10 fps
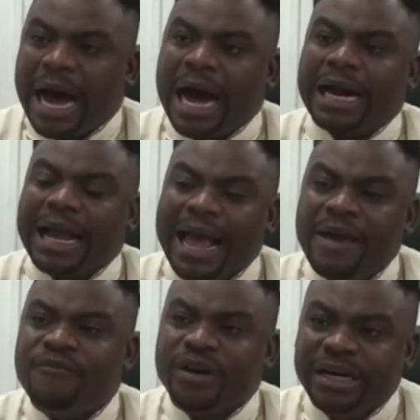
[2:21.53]
And
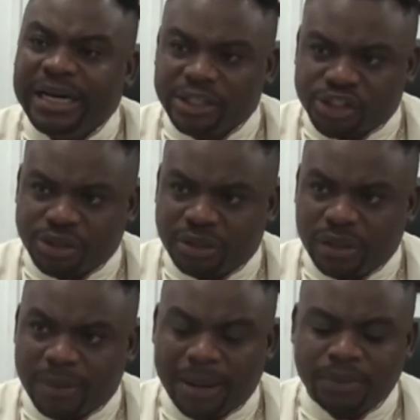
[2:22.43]
every nation,
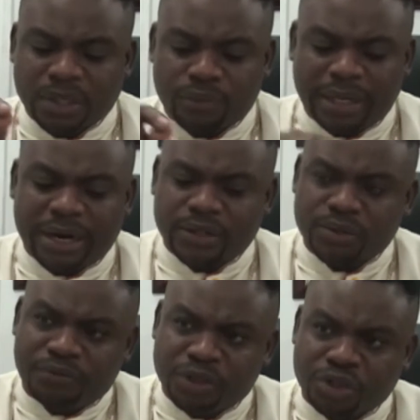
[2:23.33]
the Bible says, where there is
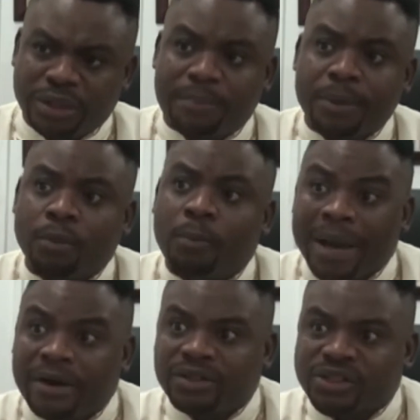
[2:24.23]
no vision, the people
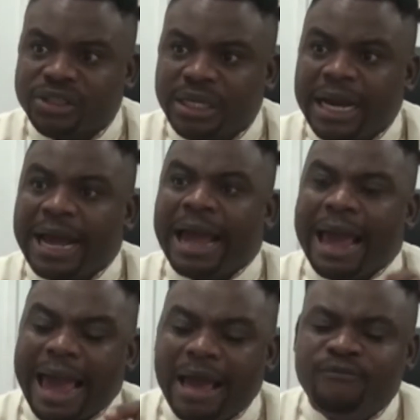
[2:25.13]
perish.
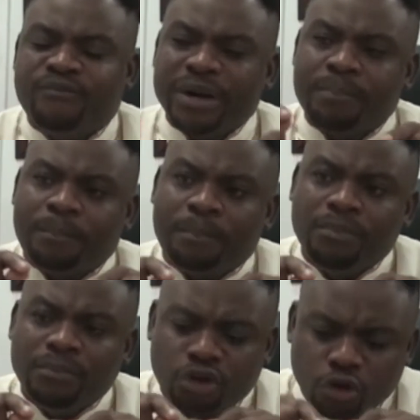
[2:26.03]
Every
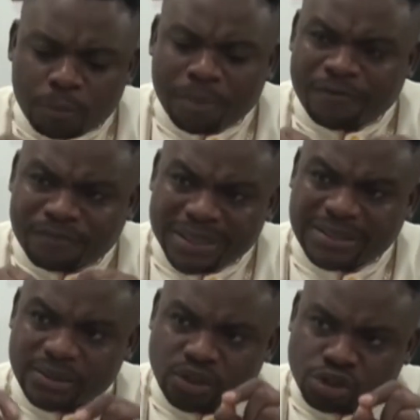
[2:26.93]
group of
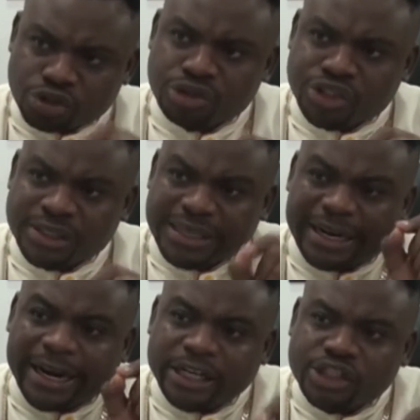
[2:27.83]
persons, churches,
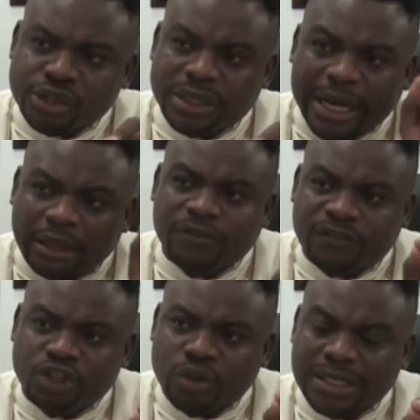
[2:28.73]
nation,
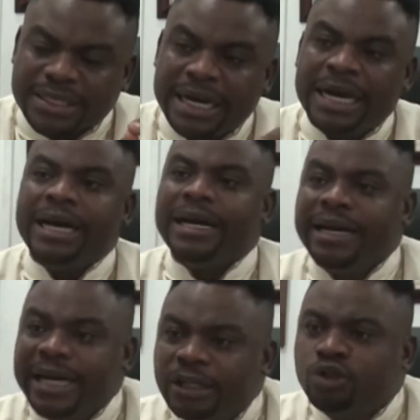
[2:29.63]
individuals
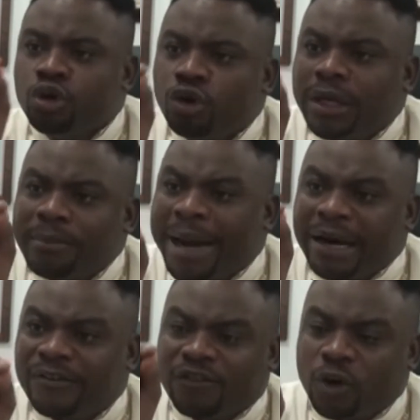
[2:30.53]
need to know the
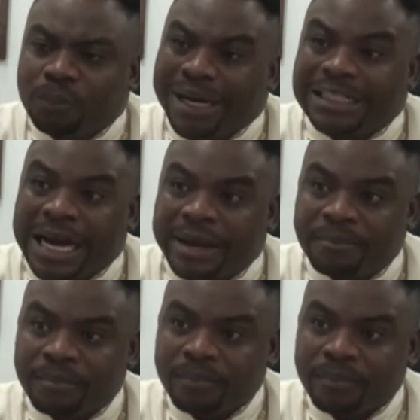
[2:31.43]
mind of God per time.